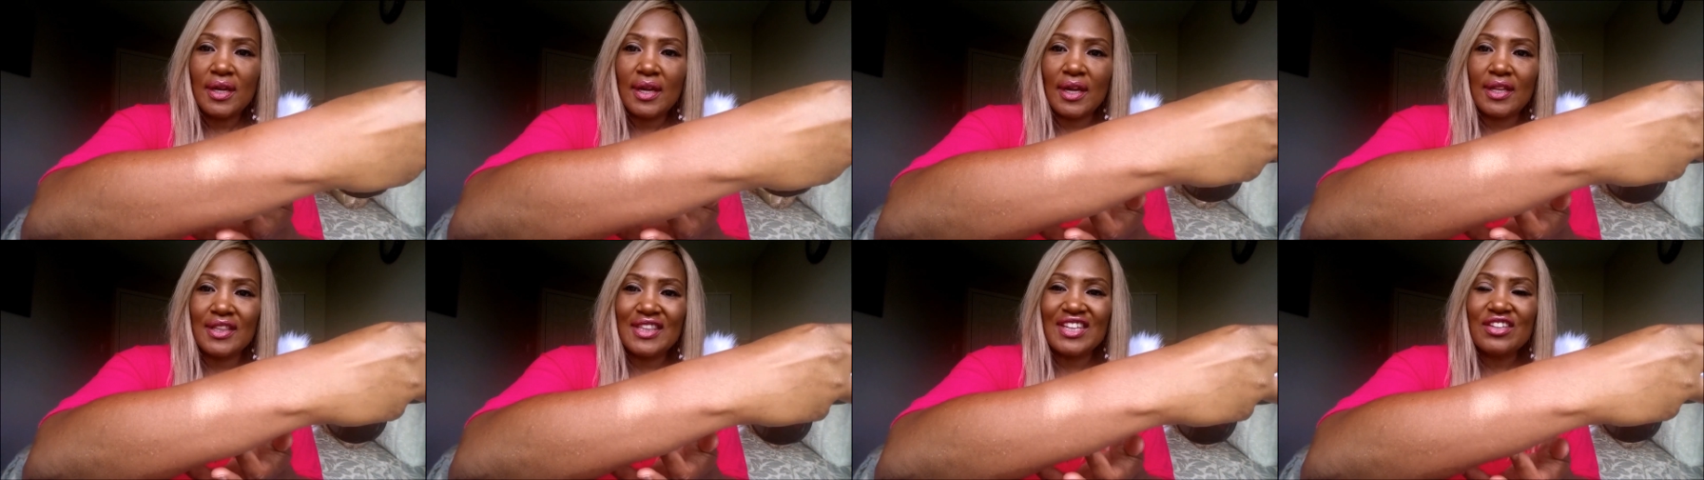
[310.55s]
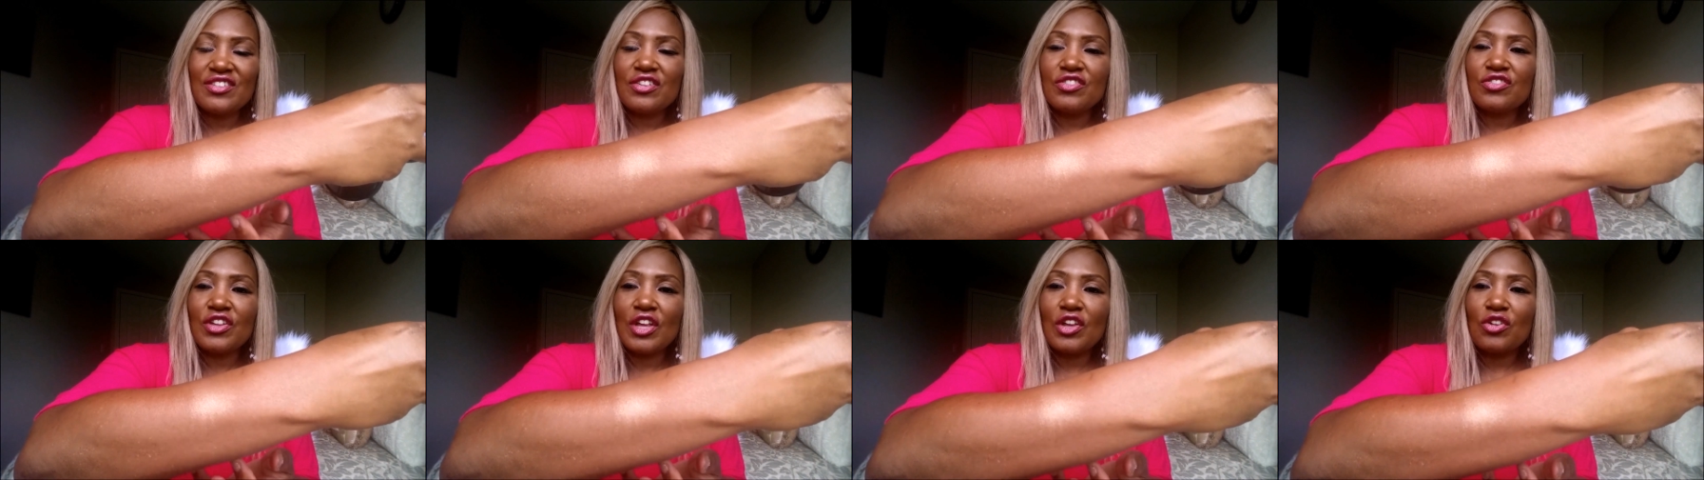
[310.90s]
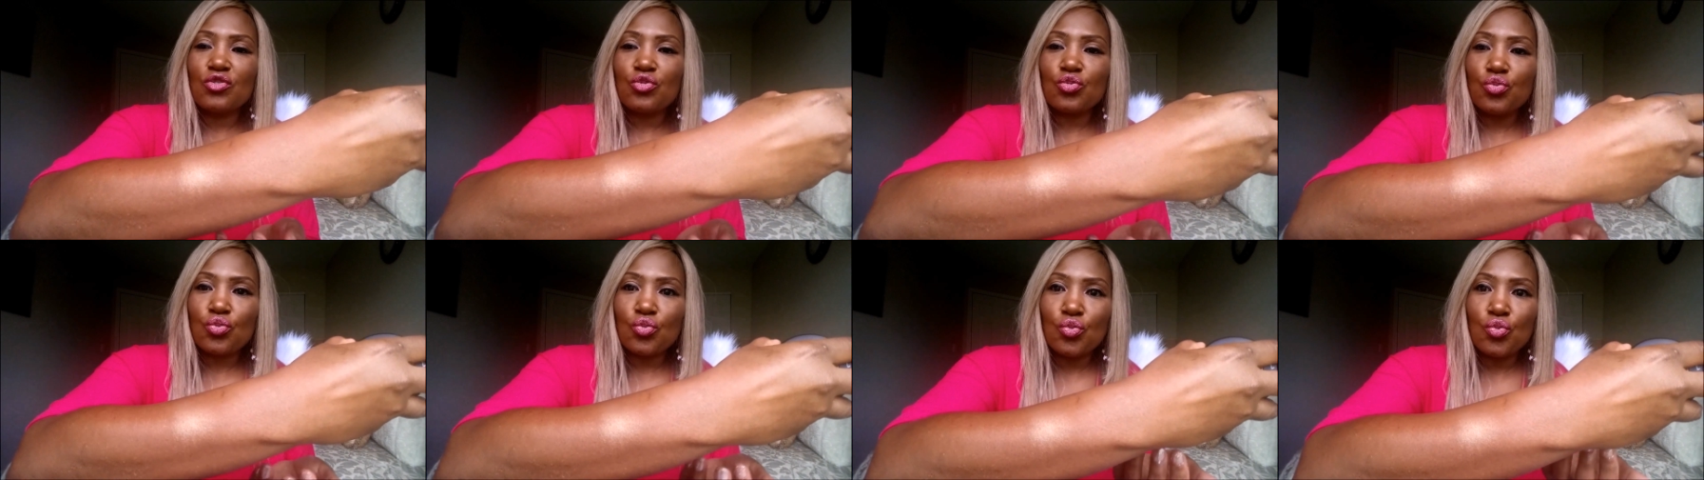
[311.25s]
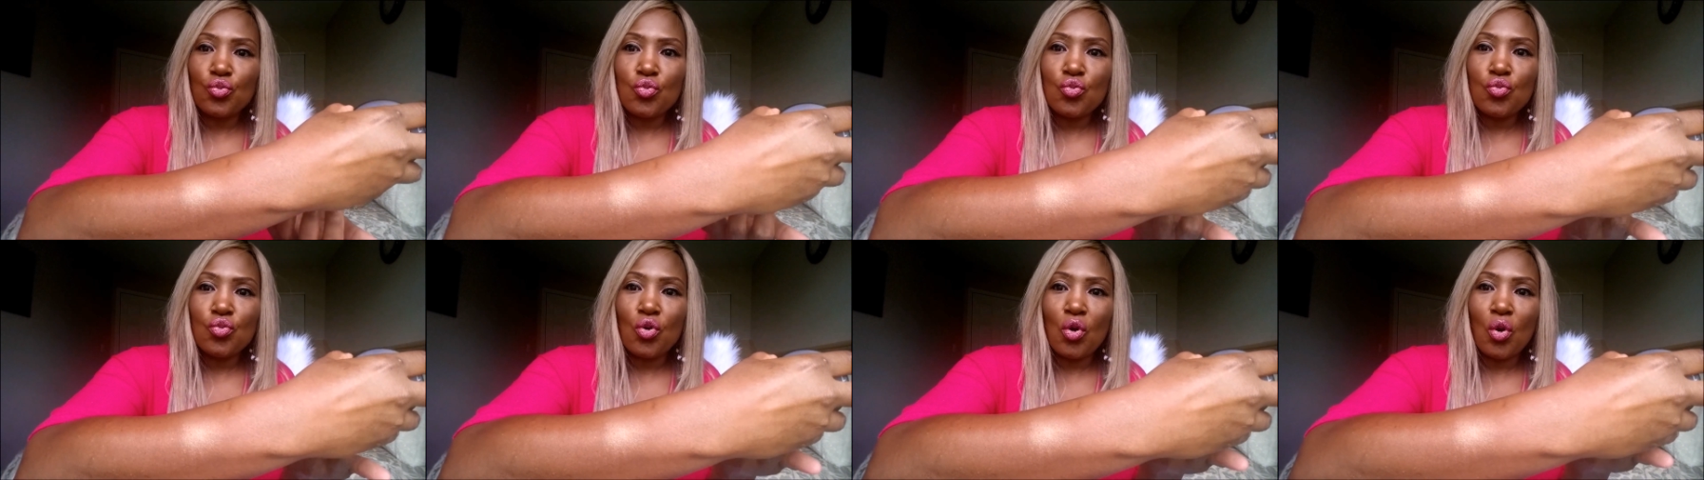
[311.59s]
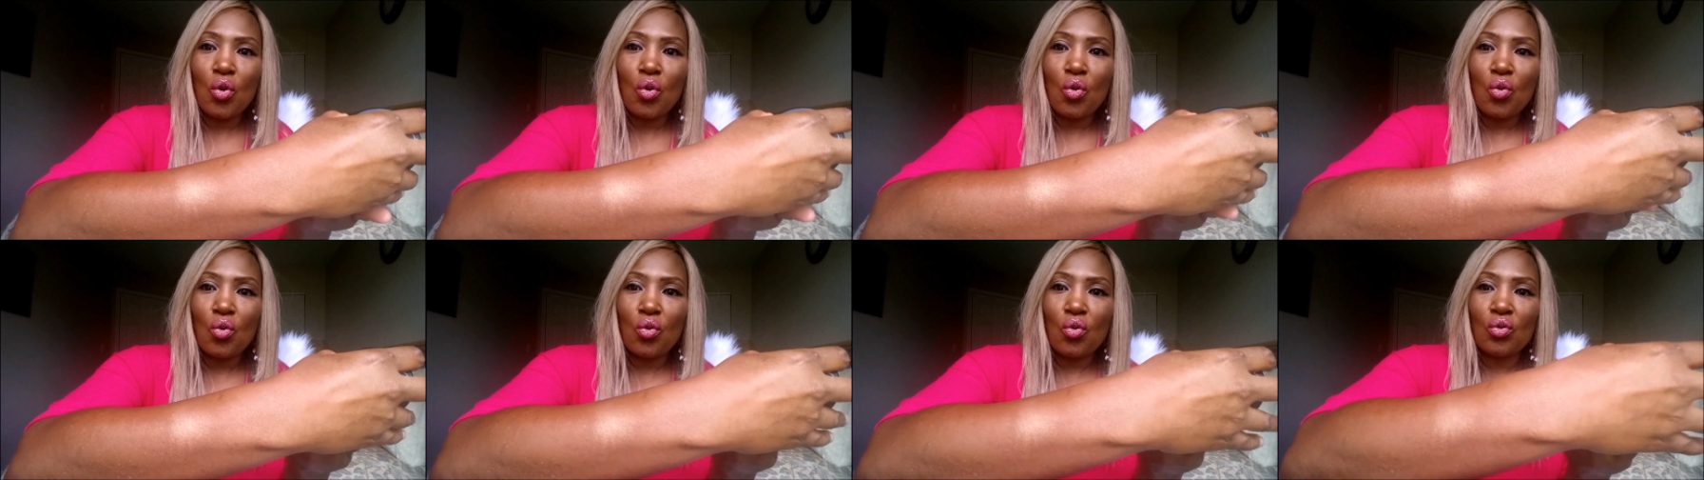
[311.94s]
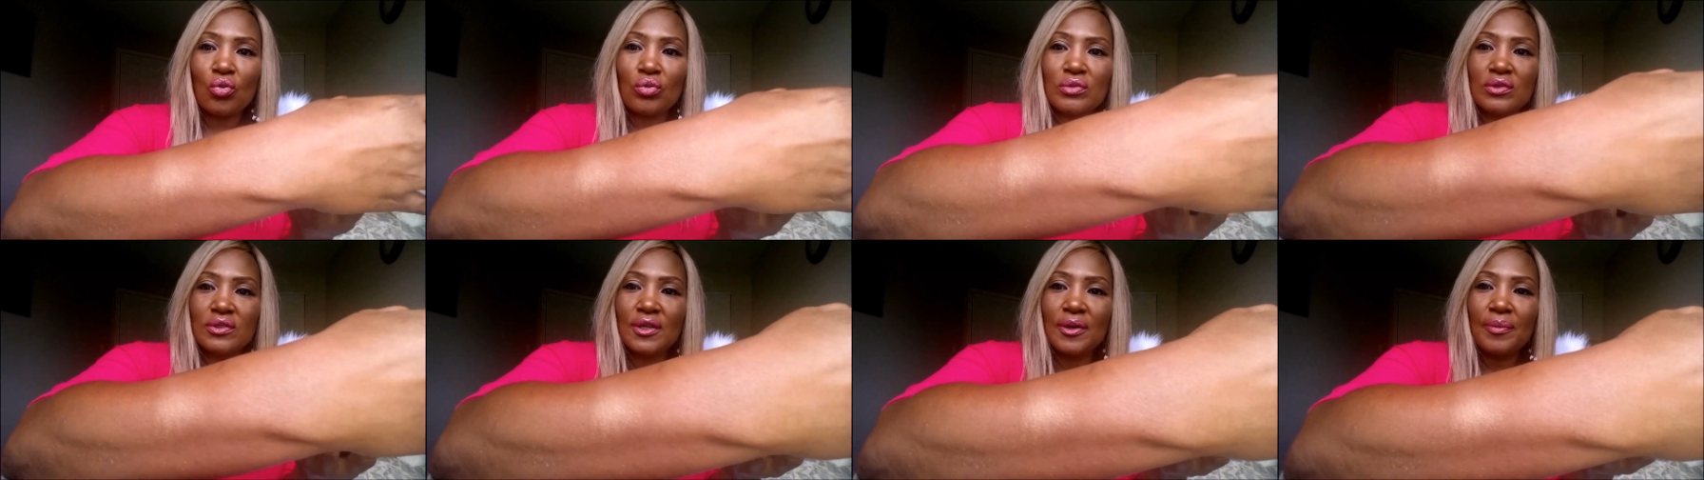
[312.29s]
And this is a true
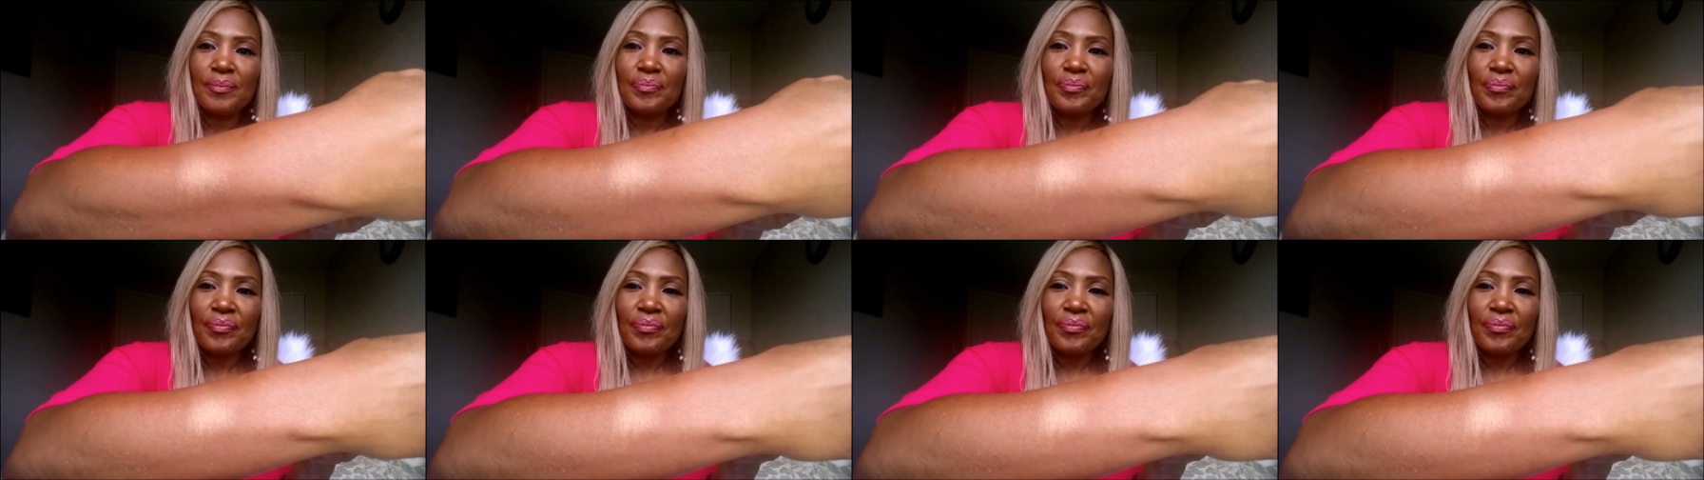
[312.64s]
gold.